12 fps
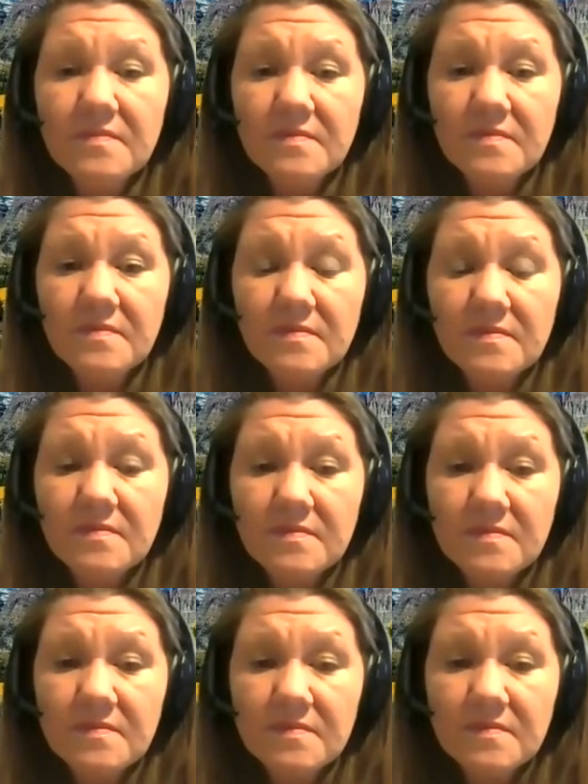
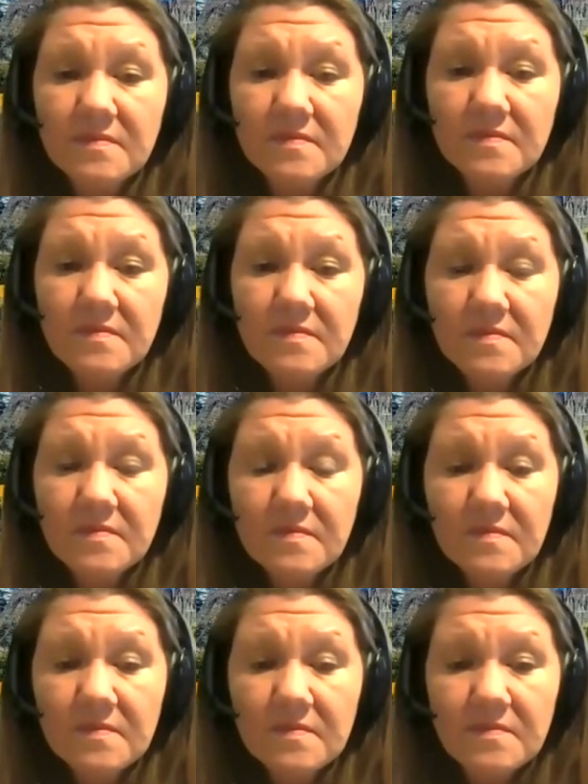
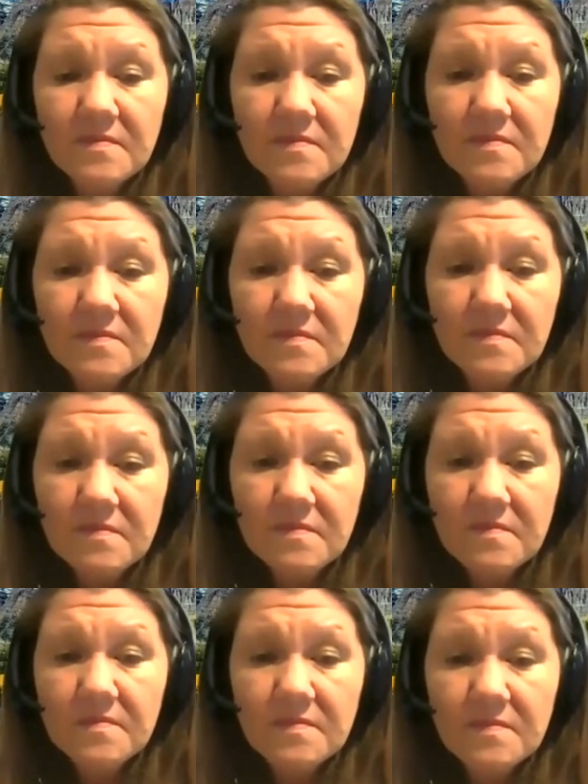
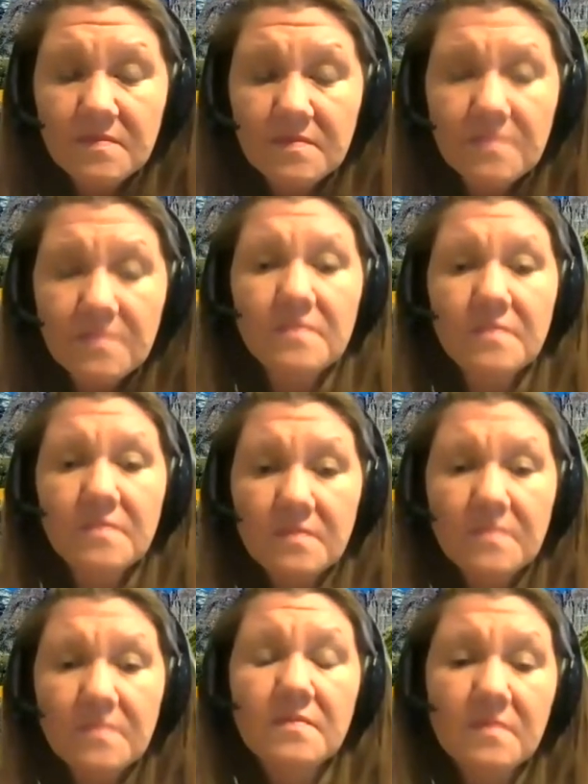
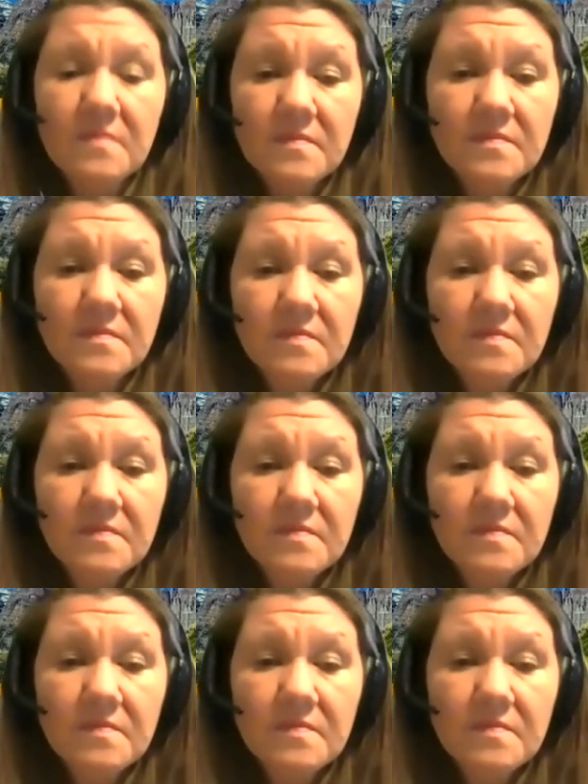[no speech]